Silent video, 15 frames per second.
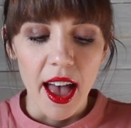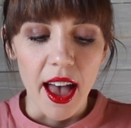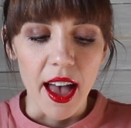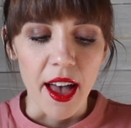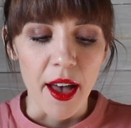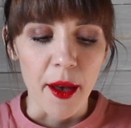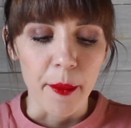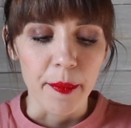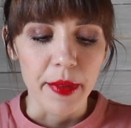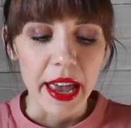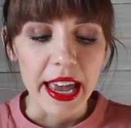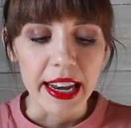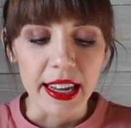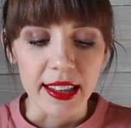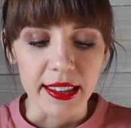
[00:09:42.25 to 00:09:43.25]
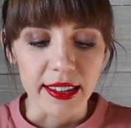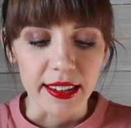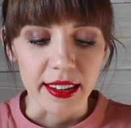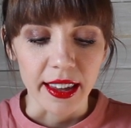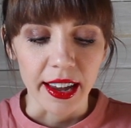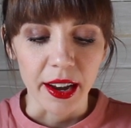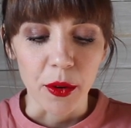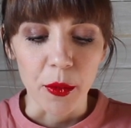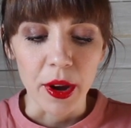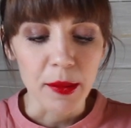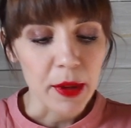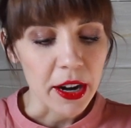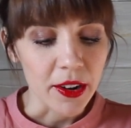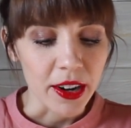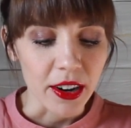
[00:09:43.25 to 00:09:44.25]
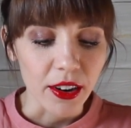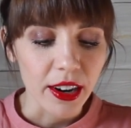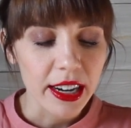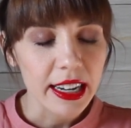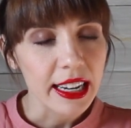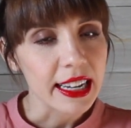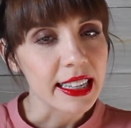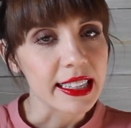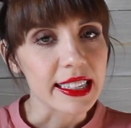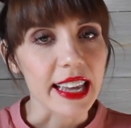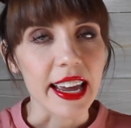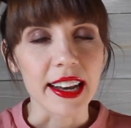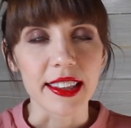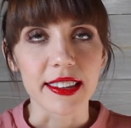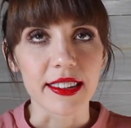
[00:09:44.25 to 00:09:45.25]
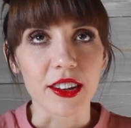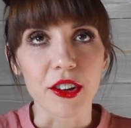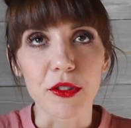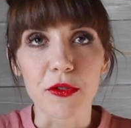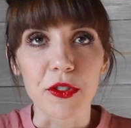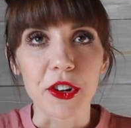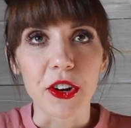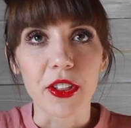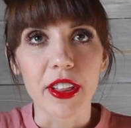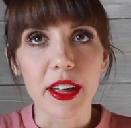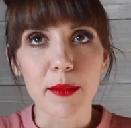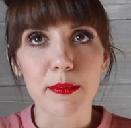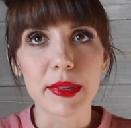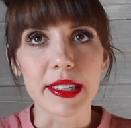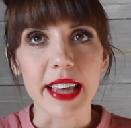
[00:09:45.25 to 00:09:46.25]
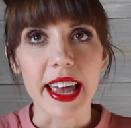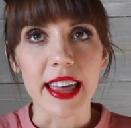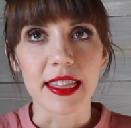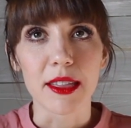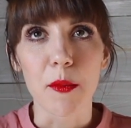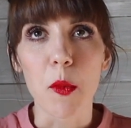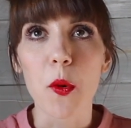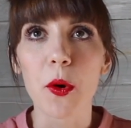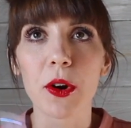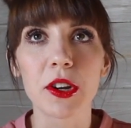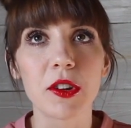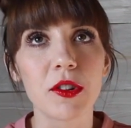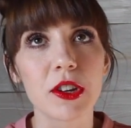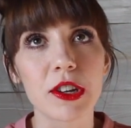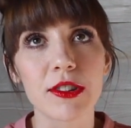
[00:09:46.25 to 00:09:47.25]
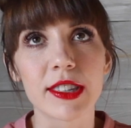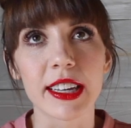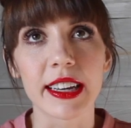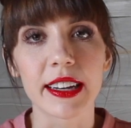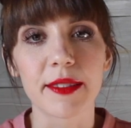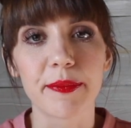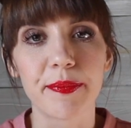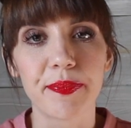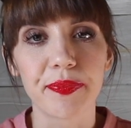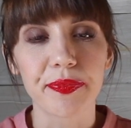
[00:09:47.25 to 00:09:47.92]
And it's like way better ingredients and it's good for your lips, and the more you use it,